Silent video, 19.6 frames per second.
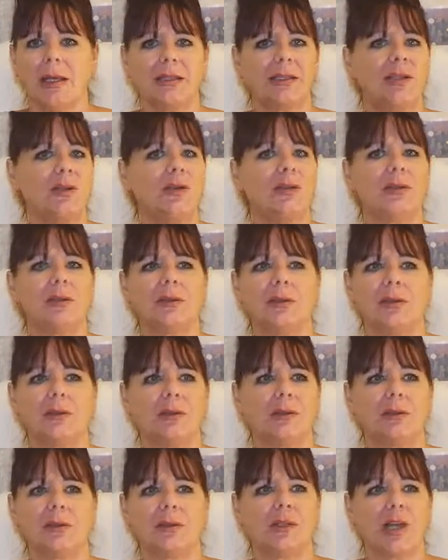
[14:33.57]
It's not
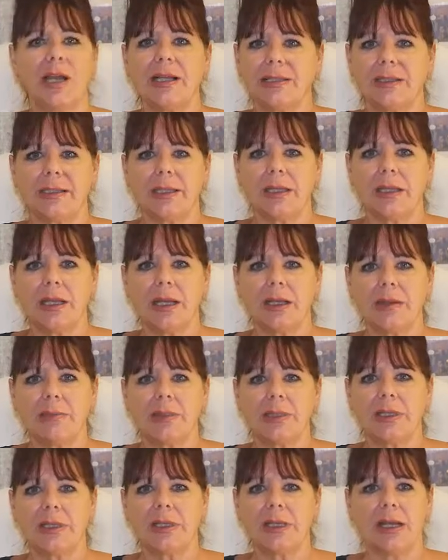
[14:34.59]
chasing
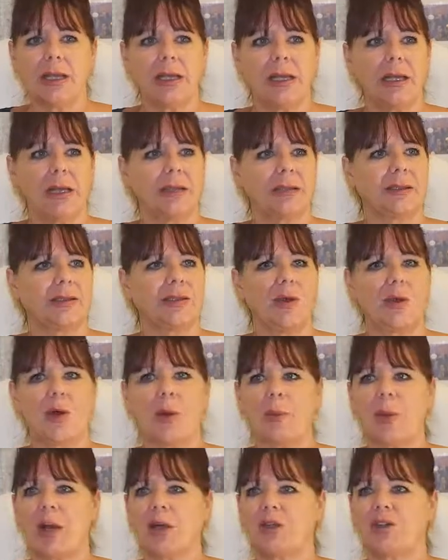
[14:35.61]
anybody, it's
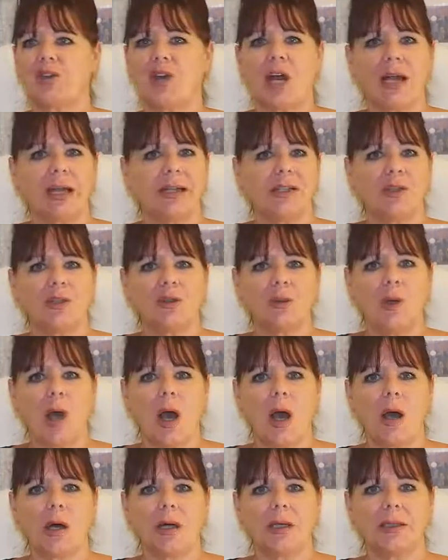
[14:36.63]
not about trying too
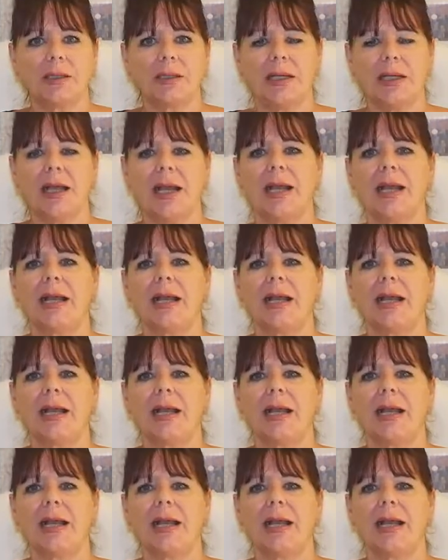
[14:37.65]
hard,